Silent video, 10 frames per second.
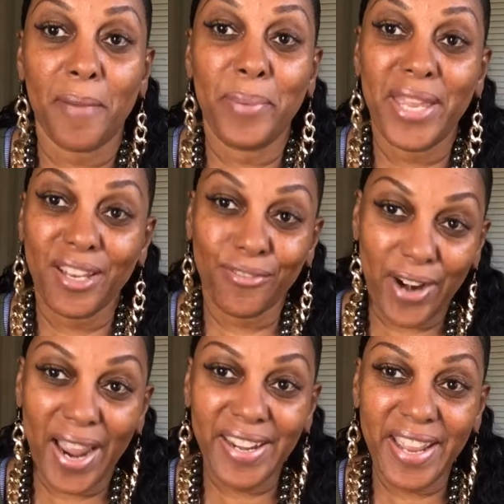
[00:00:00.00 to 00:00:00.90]
Pink
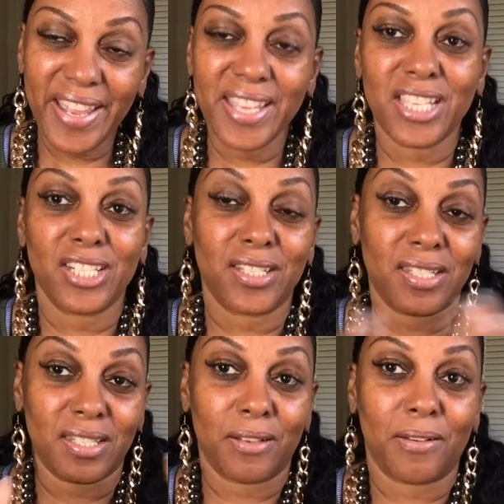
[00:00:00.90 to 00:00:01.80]
Friday,
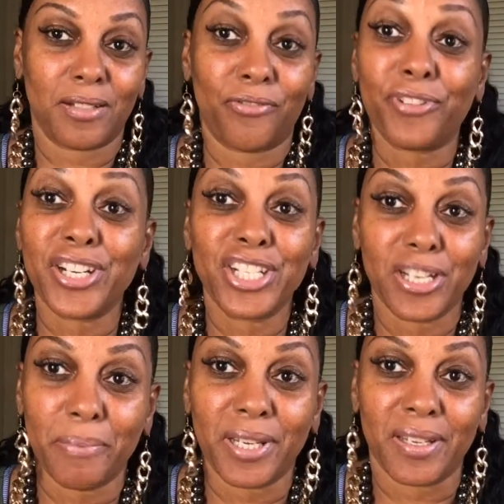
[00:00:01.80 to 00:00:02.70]
it's free
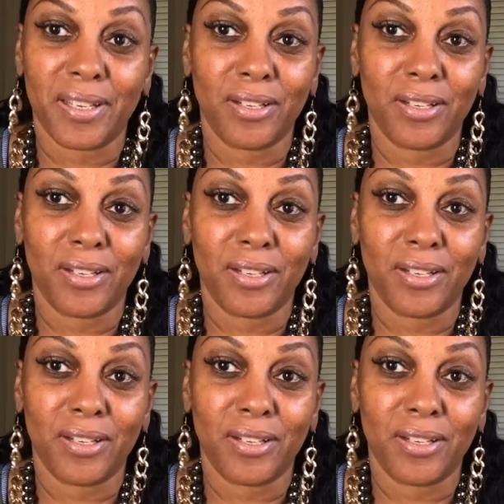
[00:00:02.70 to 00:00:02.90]
shipping.